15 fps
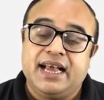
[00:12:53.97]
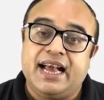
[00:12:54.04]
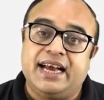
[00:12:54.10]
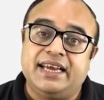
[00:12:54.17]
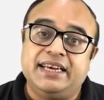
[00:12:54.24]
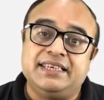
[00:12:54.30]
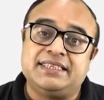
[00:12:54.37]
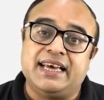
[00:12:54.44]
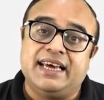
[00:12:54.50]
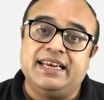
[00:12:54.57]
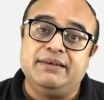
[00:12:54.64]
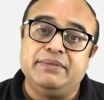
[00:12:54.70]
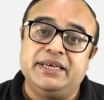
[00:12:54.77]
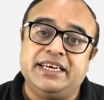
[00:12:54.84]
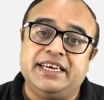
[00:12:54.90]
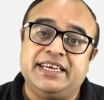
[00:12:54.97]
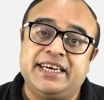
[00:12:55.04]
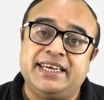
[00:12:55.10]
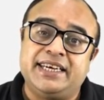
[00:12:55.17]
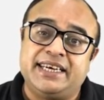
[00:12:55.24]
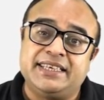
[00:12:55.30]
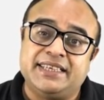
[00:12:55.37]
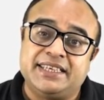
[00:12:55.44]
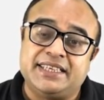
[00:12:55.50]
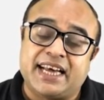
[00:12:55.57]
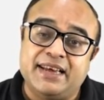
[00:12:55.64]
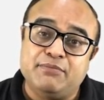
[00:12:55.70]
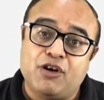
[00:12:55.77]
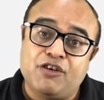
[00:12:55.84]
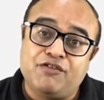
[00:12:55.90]
and is eliminated at the
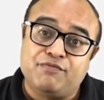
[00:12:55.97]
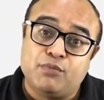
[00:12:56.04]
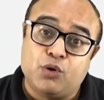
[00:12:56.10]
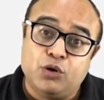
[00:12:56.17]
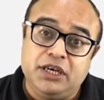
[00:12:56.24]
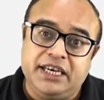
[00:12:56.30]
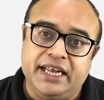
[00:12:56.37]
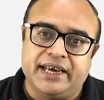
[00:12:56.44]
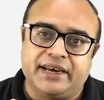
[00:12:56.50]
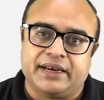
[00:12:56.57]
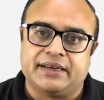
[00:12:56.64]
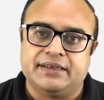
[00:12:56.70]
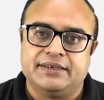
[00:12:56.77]
time of molting.